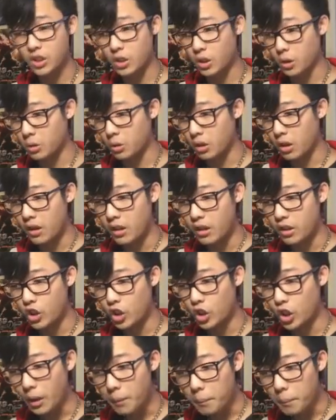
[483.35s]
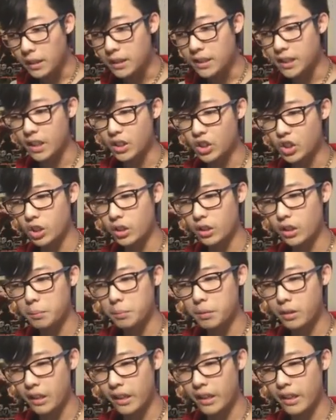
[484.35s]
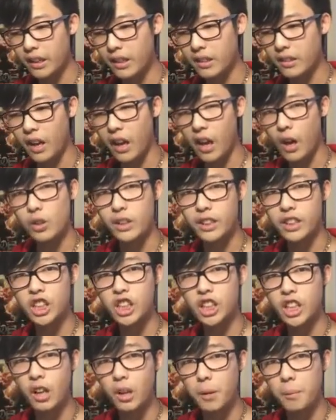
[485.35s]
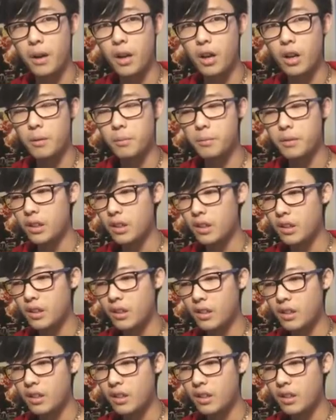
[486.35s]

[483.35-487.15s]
So you can potentially play Howling Shell Bomb